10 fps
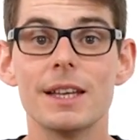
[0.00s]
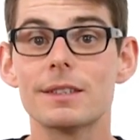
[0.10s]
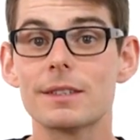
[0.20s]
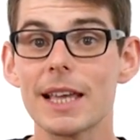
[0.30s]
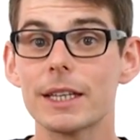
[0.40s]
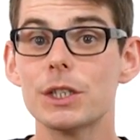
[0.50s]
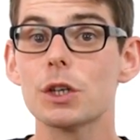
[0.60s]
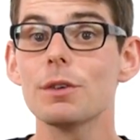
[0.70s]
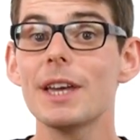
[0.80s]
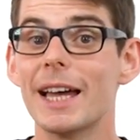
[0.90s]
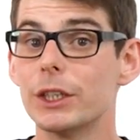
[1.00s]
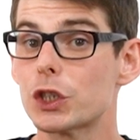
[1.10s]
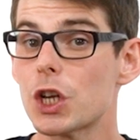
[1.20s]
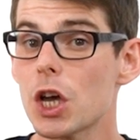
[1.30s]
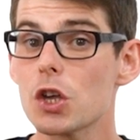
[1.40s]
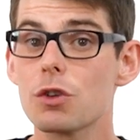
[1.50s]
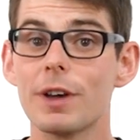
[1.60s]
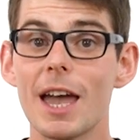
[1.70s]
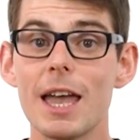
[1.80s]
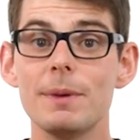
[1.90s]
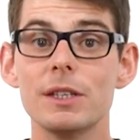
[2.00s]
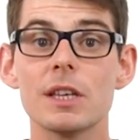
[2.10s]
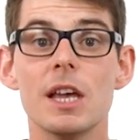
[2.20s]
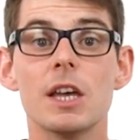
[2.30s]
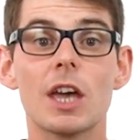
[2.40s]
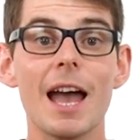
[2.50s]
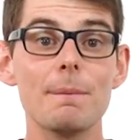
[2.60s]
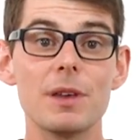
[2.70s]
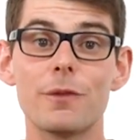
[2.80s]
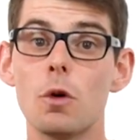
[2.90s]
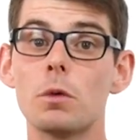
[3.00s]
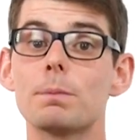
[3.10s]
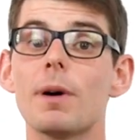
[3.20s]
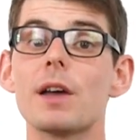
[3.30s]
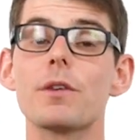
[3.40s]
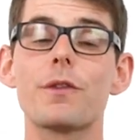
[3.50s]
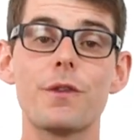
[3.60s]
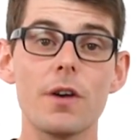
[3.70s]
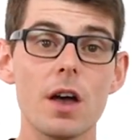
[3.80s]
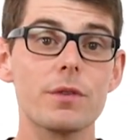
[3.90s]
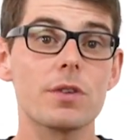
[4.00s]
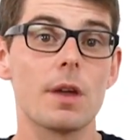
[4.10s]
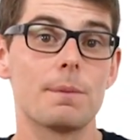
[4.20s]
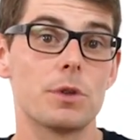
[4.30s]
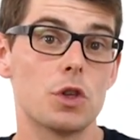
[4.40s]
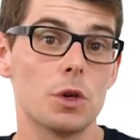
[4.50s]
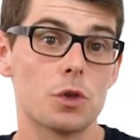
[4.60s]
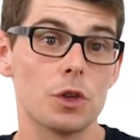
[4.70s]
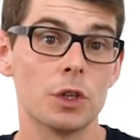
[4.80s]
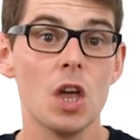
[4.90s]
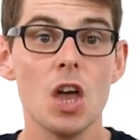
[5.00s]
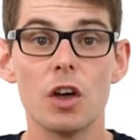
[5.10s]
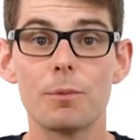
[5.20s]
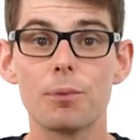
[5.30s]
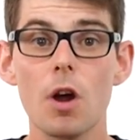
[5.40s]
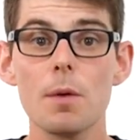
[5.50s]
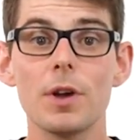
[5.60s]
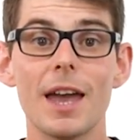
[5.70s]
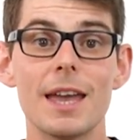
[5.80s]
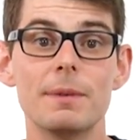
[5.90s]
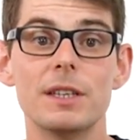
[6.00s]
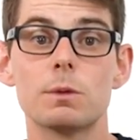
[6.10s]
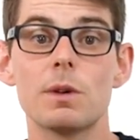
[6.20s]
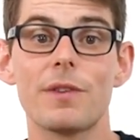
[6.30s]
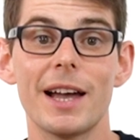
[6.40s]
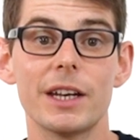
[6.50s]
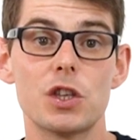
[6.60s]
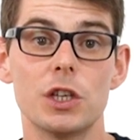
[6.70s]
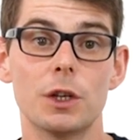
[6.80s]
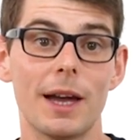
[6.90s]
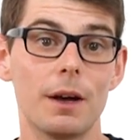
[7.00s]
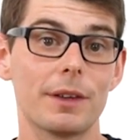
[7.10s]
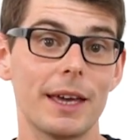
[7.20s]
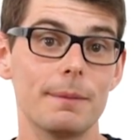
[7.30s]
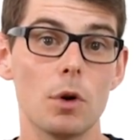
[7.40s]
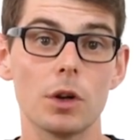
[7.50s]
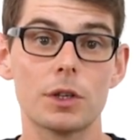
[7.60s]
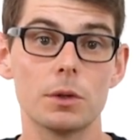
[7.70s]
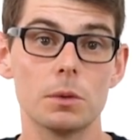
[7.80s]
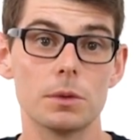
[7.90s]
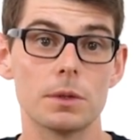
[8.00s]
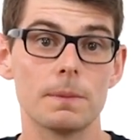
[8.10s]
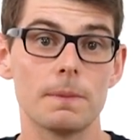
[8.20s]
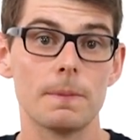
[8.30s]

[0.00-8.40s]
Secondary and tertiary amines can be formed by the further substitution of primary amines with halogenoalkane molecules.